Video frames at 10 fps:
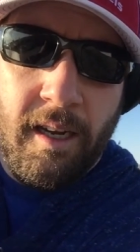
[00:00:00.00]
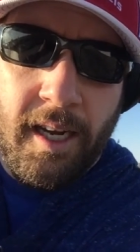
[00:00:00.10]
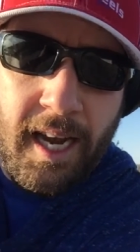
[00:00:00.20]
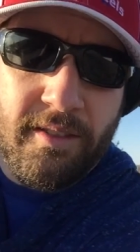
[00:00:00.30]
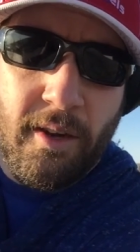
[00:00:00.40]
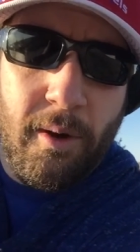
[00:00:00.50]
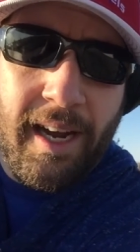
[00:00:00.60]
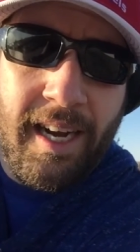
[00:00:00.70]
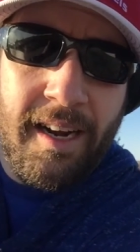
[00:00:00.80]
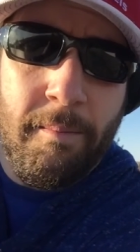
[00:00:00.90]
Yeah, so
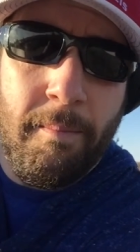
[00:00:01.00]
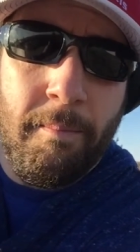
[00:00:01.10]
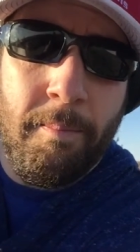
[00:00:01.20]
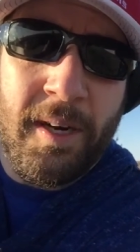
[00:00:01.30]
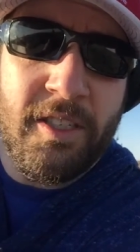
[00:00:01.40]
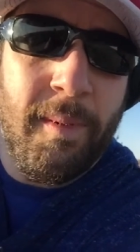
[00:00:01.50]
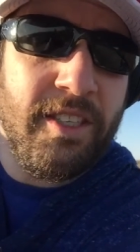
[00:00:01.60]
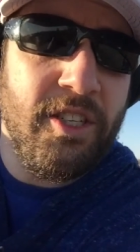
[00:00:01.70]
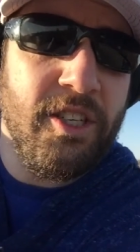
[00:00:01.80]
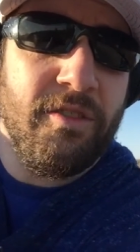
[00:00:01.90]
I got a bunch of
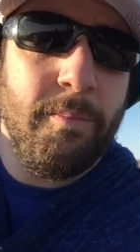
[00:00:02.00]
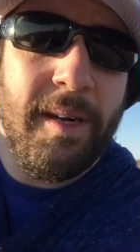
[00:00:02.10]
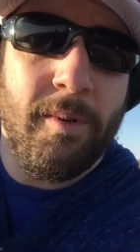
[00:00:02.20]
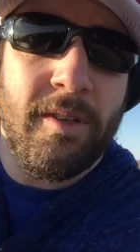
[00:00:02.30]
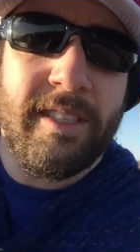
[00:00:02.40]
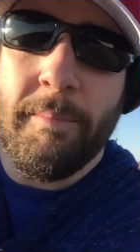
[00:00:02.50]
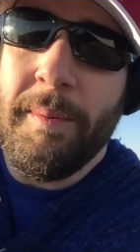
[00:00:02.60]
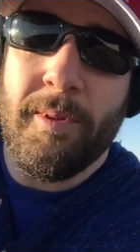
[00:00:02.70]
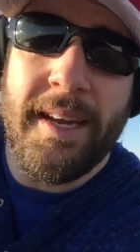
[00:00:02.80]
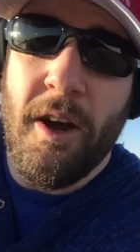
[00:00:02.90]
messages from people. Some
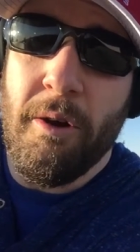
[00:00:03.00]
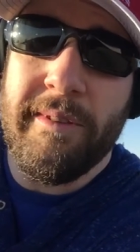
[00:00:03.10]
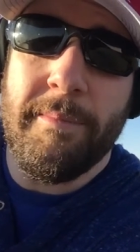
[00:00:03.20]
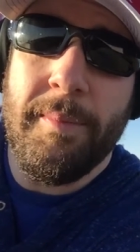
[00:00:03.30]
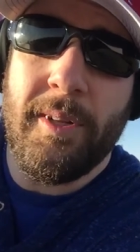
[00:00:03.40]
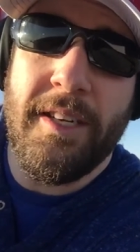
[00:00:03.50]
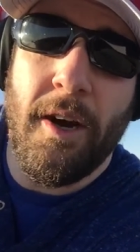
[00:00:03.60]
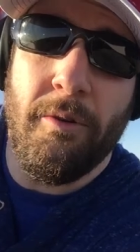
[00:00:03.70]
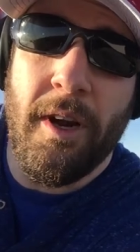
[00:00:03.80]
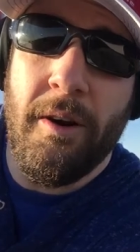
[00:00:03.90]
people I know, some people I
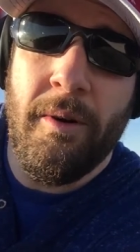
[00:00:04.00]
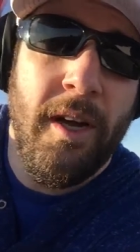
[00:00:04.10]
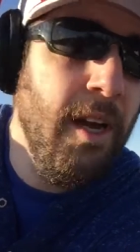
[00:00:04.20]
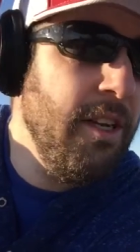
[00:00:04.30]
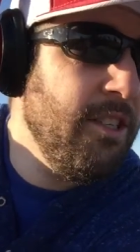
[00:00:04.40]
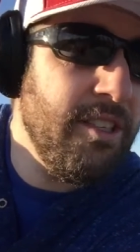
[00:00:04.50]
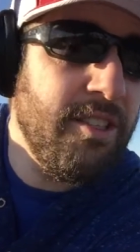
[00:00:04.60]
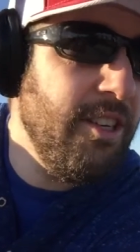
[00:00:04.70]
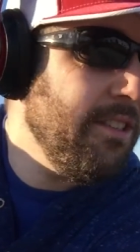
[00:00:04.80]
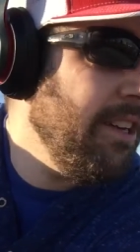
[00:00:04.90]
don't know,
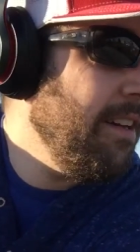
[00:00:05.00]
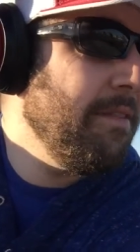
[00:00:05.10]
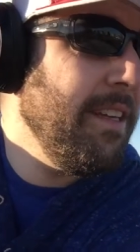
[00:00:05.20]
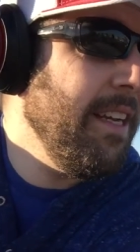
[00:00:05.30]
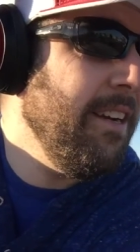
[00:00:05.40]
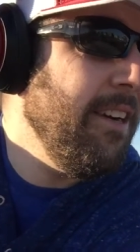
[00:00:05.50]
just off the